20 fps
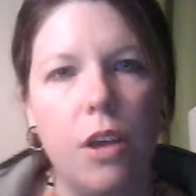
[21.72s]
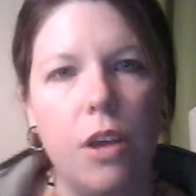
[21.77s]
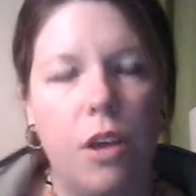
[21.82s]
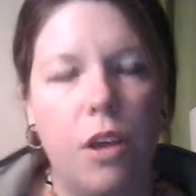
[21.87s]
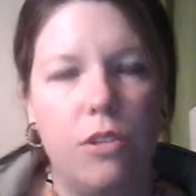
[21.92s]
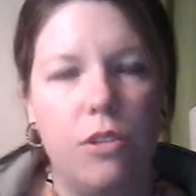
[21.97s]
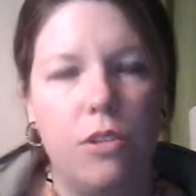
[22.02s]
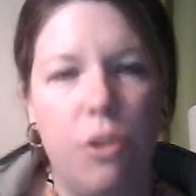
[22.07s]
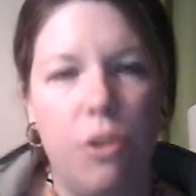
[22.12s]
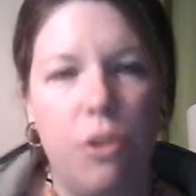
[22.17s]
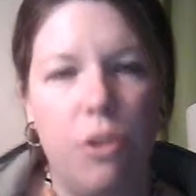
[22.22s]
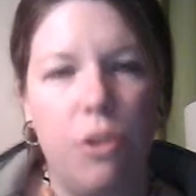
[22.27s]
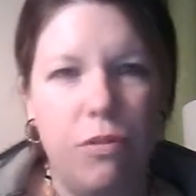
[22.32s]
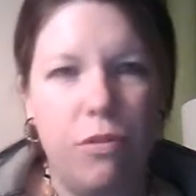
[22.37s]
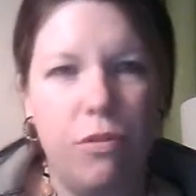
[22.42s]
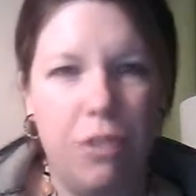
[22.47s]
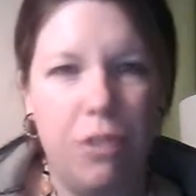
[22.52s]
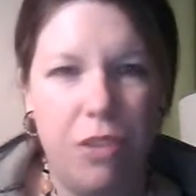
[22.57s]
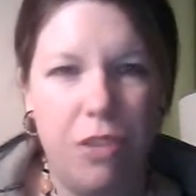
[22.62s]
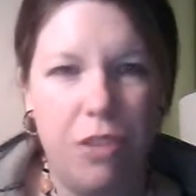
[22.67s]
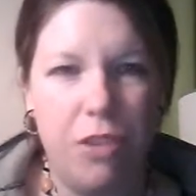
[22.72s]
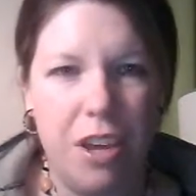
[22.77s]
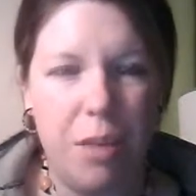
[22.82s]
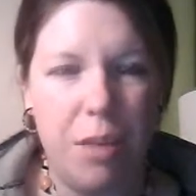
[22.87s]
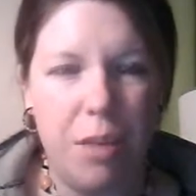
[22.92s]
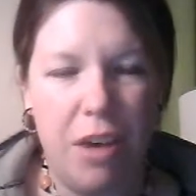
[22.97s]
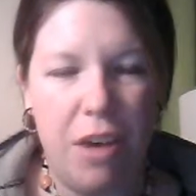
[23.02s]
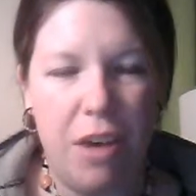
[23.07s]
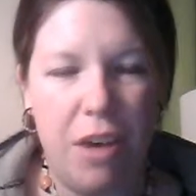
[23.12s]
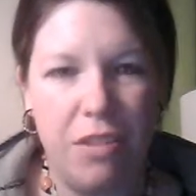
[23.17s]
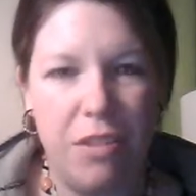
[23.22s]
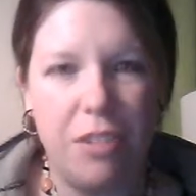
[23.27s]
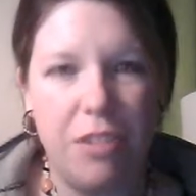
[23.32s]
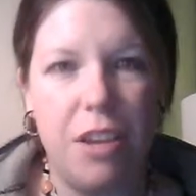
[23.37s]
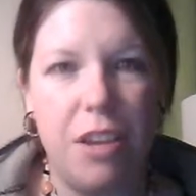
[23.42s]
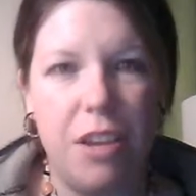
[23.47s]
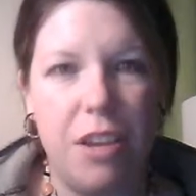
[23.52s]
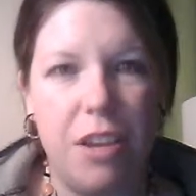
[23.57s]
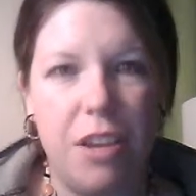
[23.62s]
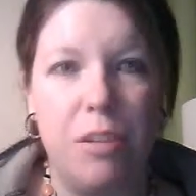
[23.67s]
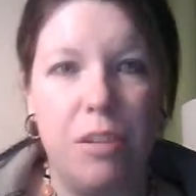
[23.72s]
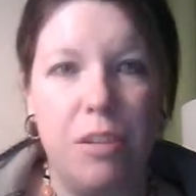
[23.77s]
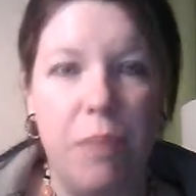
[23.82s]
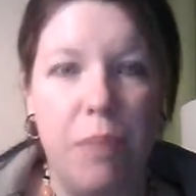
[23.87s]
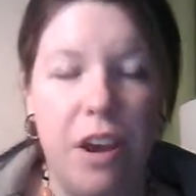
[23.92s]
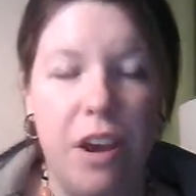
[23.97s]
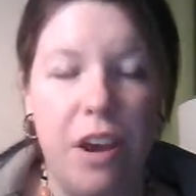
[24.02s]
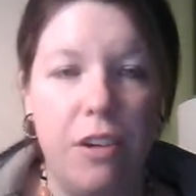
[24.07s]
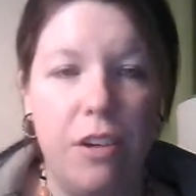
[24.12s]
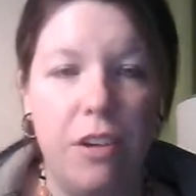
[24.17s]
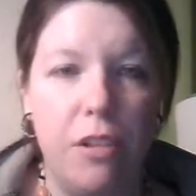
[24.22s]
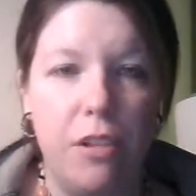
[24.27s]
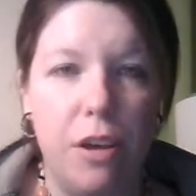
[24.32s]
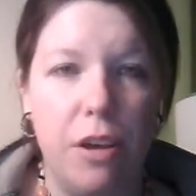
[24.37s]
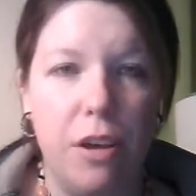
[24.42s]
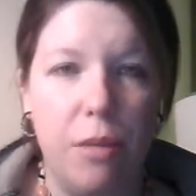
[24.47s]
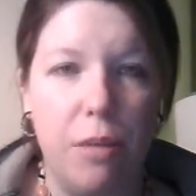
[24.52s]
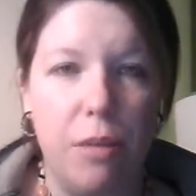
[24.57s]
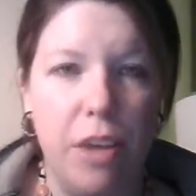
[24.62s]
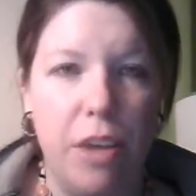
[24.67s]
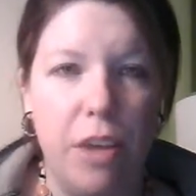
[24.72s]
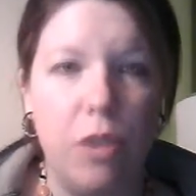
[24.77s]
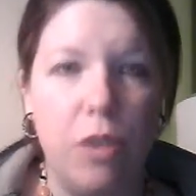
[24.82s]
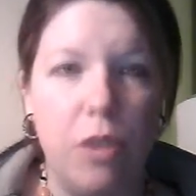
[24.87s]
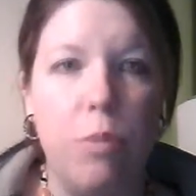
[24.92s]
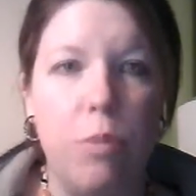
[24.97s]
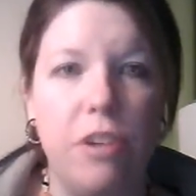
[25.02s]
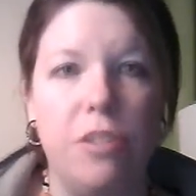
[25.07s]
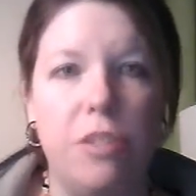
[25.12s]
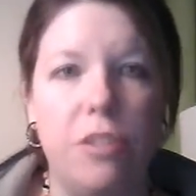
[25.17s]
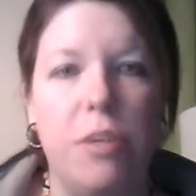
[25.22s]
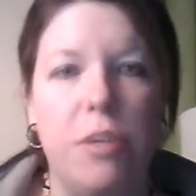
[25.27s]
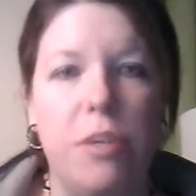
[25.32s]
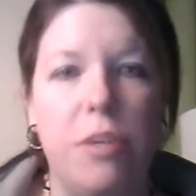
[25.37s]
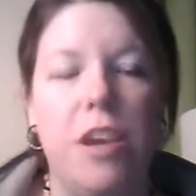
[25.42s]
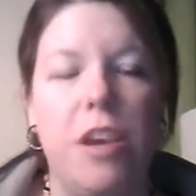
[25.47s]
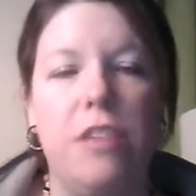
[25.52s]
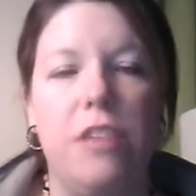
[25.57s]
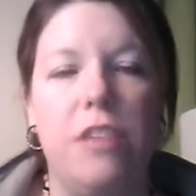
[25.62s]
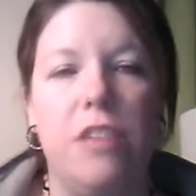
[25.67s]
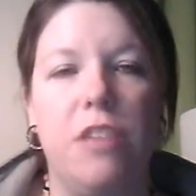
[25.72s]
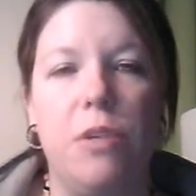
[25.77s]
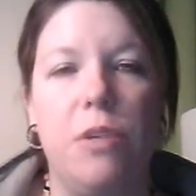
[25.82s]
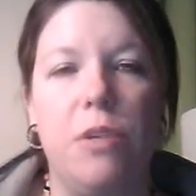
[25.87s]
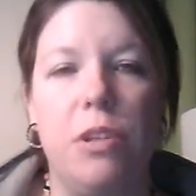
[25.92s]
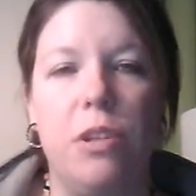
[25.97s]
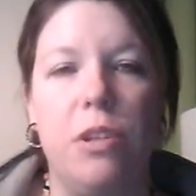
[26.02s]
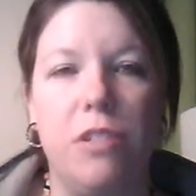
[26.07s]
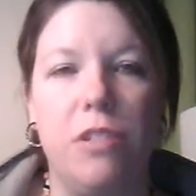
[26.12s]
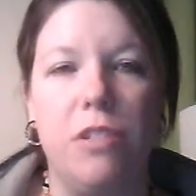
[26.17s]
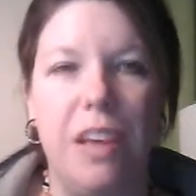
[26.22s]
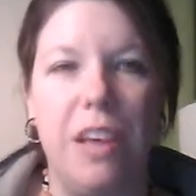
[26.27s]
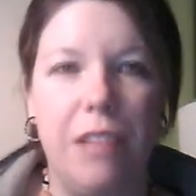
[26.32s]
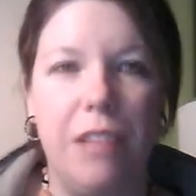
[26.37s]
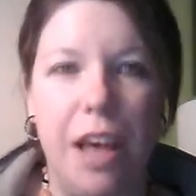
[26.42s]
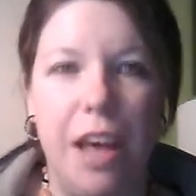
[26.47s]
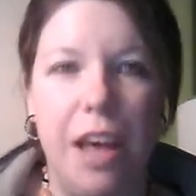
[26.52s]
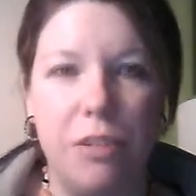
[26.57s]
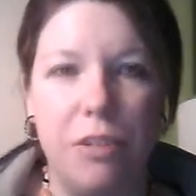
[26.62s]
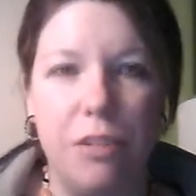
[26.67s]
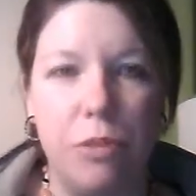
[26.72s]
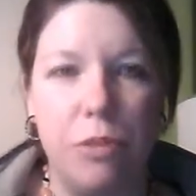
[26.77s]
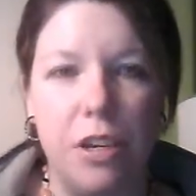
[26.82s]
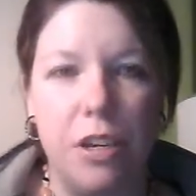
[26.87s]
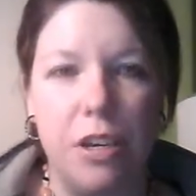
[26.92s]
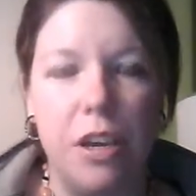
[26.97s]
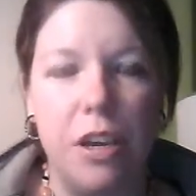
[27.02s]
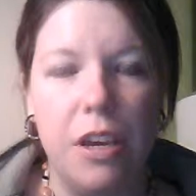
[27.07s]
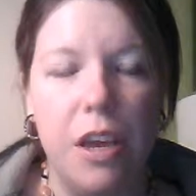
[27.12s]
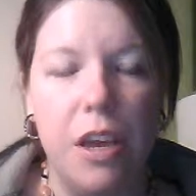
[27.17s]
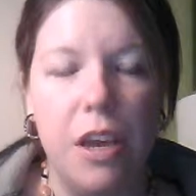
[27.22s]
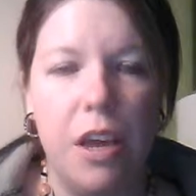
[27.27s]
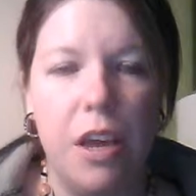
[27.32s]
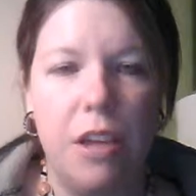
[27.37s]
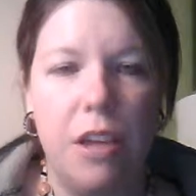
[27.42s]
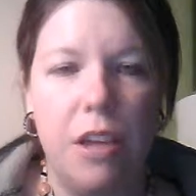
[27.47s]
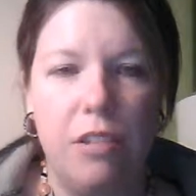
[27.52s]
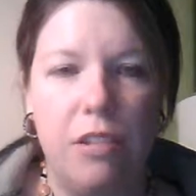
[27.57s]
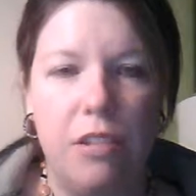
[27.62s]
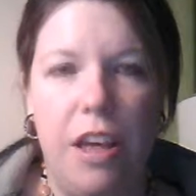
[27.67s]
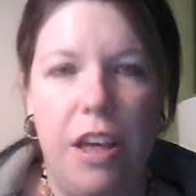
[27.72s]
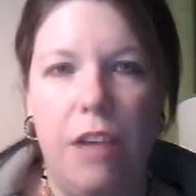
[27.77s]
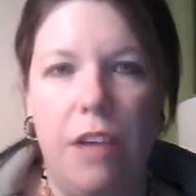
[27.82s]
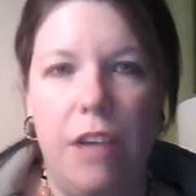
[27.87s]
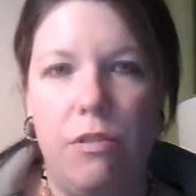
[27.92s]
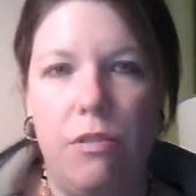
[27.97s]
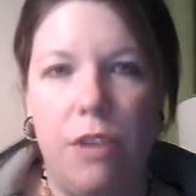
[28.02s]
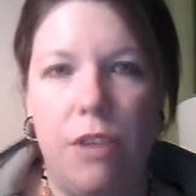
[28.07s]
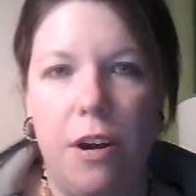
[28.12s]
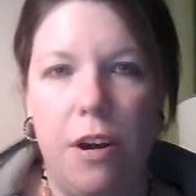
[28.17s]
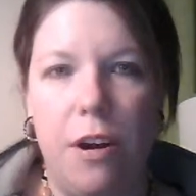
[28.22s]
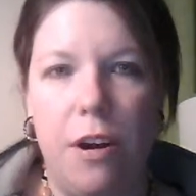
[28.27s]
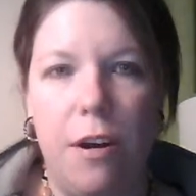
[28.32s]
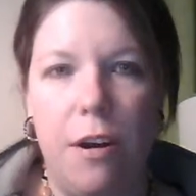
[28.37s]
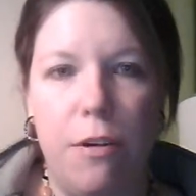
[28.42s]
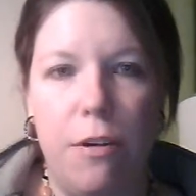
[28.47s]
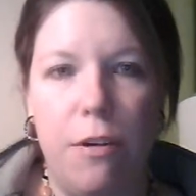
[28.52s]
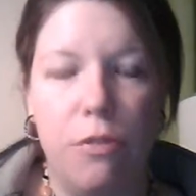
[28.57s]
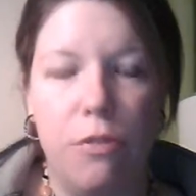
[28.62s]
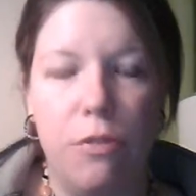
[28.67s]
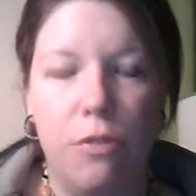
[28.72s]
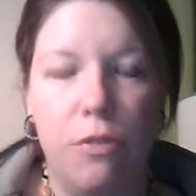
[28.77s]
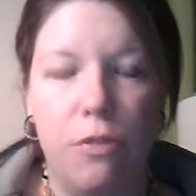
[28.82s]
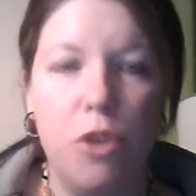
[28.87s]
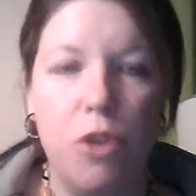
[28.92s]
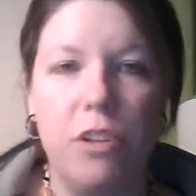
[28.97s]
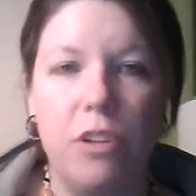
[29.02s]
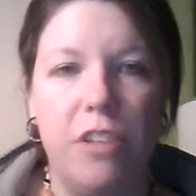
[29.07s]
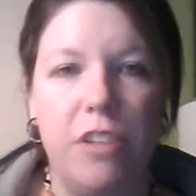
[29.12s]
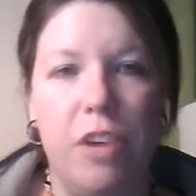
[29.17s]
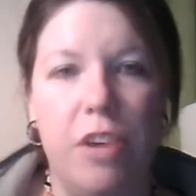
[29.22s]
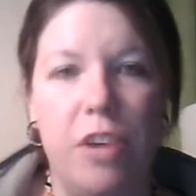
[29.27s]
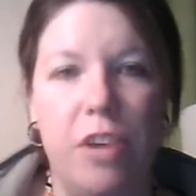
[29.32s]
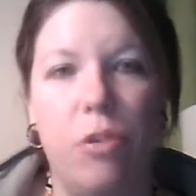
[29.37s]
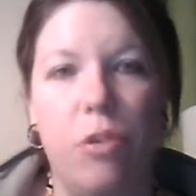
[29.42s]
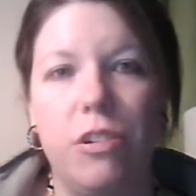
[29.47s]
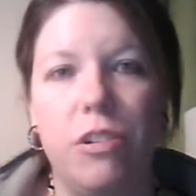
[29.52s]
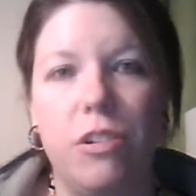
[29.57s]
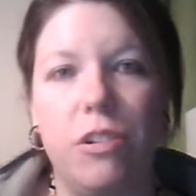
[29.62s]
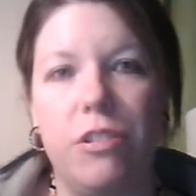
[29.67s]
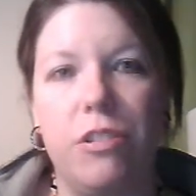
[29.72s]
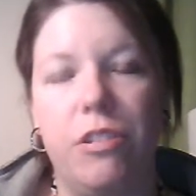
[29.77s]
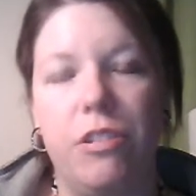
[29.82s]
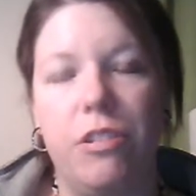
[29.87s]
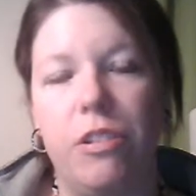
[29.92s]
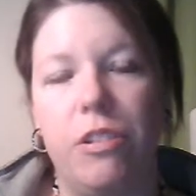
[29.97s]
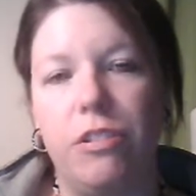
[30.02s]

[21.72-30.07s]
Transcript: So the thing about this case compared to the Michael Bishop case that we looked at last week is that there are fewer stakeholders.